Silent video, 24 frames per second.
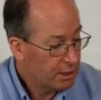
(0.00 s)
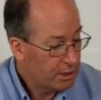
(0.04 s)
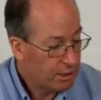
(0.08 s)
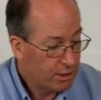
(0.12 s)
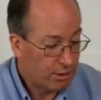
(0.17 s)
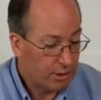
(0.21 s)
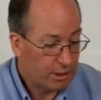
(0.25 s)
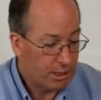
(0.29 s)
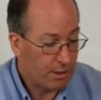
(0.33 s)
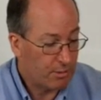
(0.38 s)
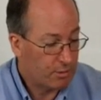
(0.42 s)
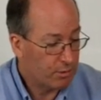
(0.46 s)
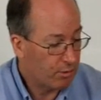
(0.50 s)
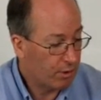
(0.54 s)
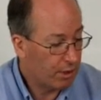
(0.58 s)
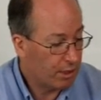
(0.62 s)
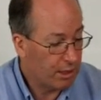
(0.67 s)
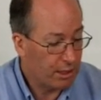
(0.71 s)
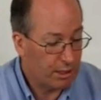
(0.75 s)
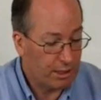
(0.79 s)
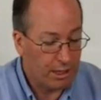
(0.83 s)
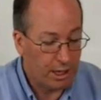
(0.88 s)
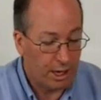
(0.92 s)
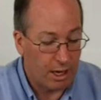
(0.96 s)
So it comes
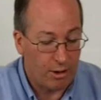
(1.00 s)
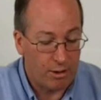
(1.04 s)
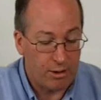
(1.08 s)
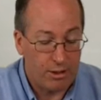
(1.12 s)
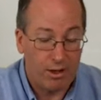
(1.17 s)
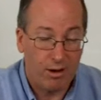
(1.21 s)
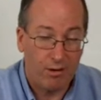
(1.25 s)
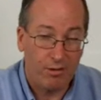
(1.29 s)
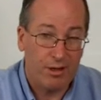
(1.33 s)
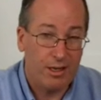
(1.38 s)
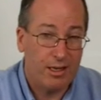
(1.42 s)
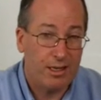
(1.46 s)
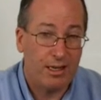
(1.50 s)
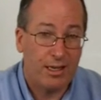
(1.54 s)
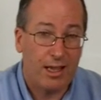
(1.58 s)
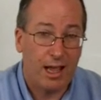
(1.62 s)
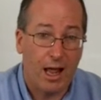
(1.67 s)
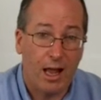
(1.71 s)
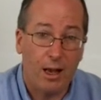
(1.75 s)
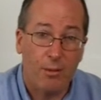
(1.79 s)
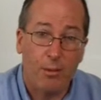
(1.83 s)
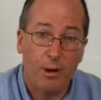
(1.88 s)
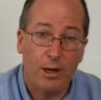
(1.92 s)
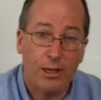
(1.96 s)
ready to go. You don't need to
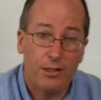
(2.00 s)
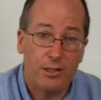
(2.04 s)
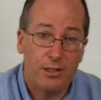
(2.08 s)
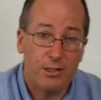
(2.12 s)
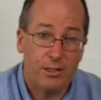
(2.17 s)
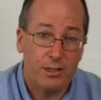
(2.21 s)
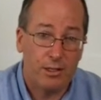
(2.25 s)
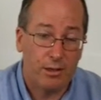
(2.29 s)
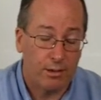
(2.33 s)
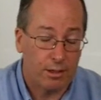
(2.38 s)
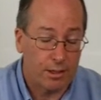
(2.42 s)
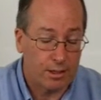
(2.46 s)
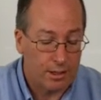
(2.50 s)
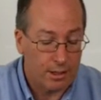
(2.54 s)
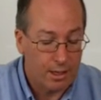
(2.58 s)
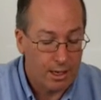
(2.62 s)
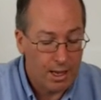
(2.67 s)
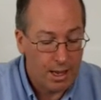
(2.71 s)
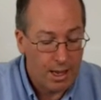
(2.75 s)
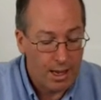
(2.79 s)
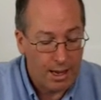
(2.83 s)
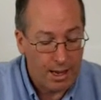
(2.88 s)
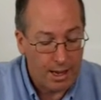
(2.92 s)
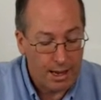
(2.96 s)
calibrate this unit,
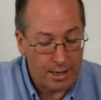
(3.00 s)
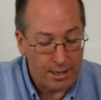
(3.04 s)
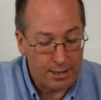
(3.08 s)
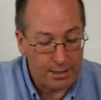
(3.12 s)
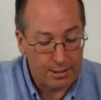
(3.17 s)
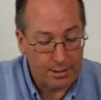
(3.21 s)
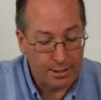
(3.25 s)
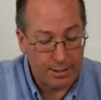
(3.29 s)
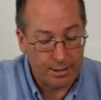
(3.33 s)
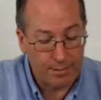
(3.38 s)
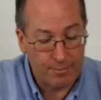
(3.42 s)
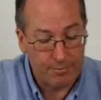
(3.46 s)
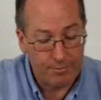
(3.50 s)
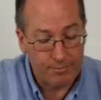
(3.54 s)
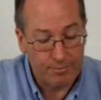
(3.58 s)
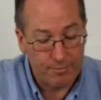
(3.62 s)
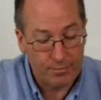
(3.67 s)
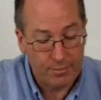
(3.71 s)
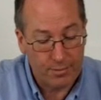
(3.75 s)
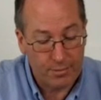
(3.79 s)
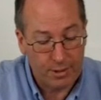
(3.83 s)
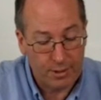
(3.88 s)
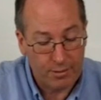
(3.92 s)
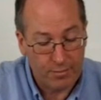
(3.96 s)
and uh,
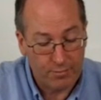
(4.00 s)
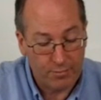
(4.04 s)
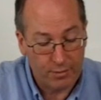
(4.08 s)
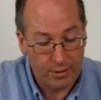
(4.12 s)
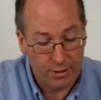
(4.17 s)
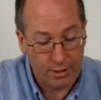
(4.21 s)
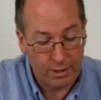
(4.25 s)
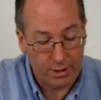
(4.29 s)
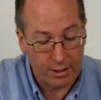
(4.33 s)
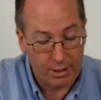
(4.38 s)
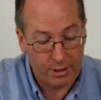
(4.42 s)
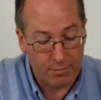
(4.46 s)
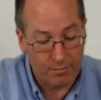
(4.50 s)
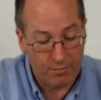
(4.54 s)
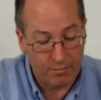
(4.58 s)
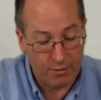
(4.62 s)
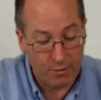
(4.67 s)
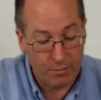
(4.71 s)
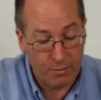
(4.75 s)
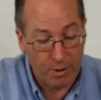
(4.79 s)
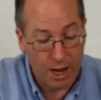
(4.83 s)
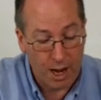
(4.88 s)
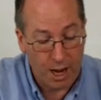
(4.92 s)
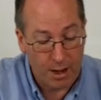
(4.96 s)
very uh,
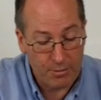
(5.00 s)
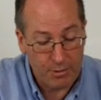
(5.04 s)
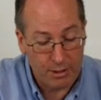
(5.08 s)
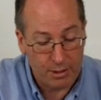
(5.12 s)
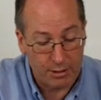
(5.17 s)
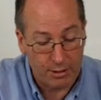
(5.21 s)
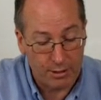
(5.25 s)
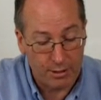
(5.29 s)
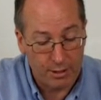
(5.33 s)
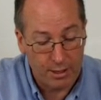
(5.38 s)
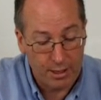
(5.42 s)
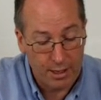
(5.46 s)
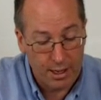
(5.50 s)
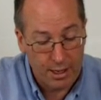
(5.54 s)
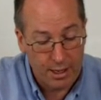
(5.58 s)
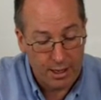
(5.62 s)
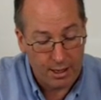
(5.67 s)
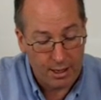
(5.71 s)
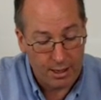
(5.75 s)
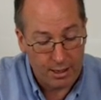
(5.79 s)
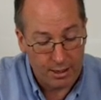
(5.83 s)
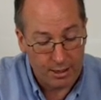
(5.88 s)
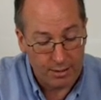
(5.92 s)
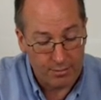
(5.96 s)
very popular,
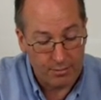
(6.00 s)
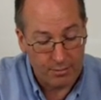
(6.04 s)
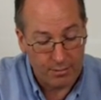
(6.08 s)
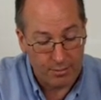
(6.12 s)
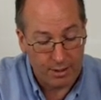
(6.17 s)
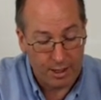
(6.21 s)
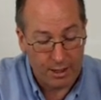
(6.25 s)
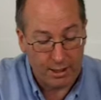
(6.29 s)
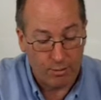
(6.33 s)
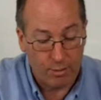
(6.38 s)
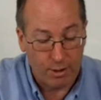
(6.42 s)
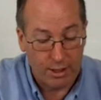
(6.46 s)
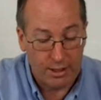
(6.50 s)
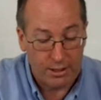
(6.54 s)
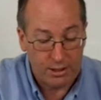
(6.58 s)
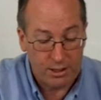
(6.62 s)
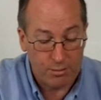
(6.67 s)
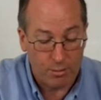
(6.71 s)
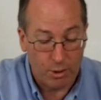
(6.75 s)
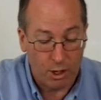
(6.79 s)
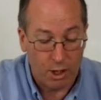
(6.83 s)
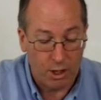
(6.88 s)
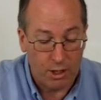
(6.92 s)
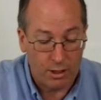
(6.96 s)
uh, lightweight,
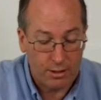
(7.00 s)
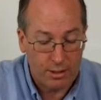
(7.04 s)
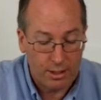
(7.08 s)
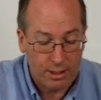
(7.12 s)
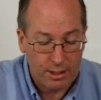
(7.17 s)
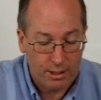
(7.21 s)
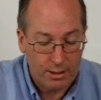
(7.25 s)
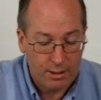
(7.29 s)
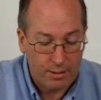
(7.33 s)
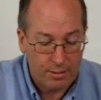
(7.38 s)
small,